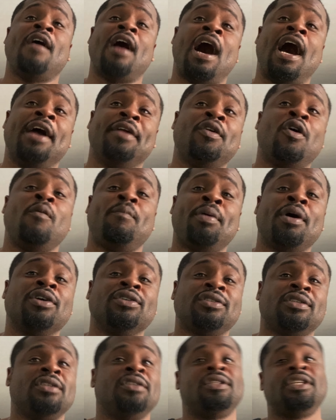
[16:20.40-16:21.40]
I know
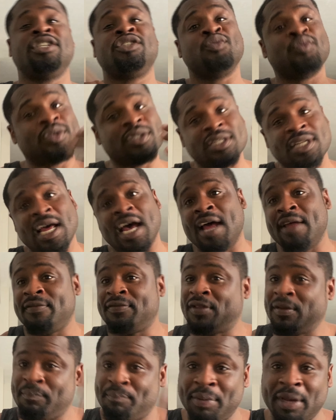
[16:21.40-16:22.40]
personally this was
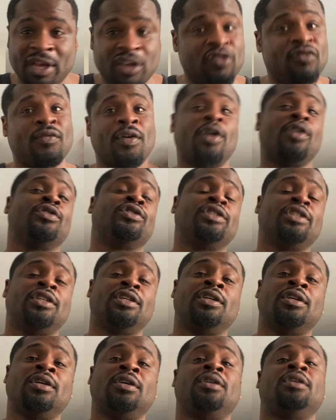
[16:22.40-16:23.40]
not the best
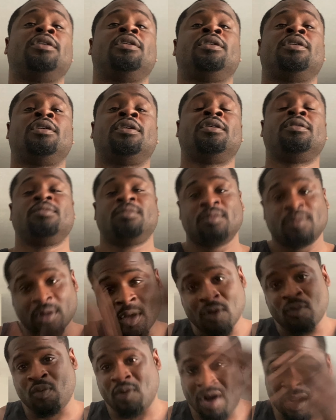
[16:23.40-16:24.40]
version
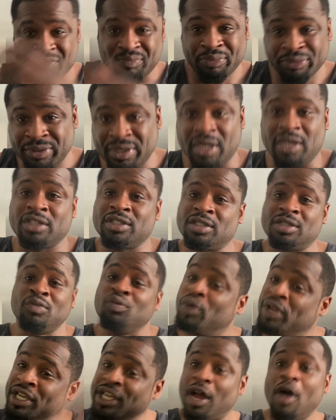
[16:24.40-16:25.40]
of Boss Production.
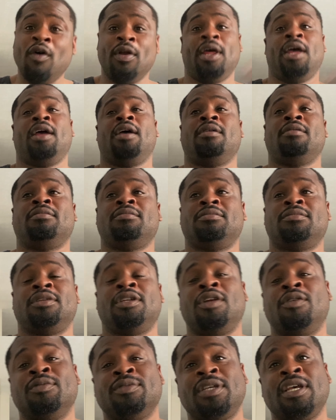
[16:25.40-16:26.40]
We know that.
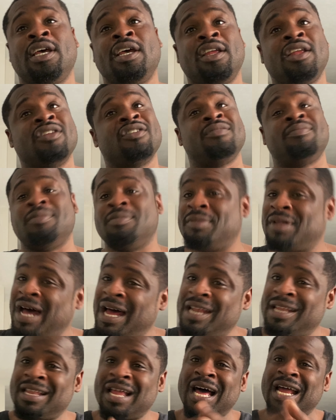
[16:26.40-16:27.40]
You know what I'm saying? There's a
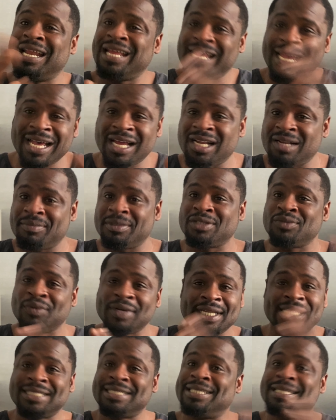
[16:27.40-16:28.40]
lot, a lot of elements
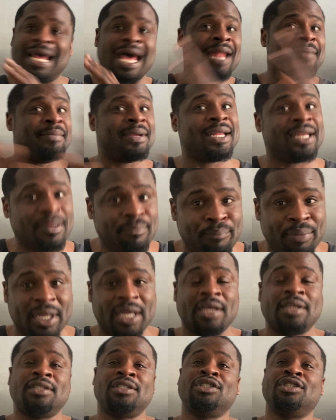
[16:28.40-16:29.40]
went into not being the
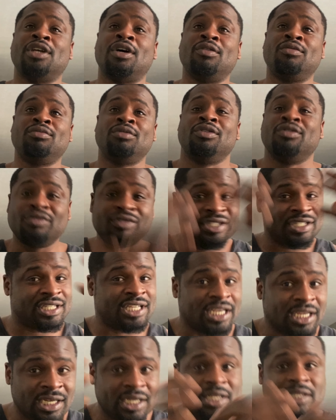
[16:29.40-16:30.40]
best, you know, a little
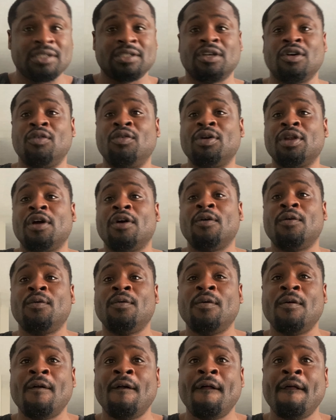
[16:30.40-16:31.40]
sickness going on.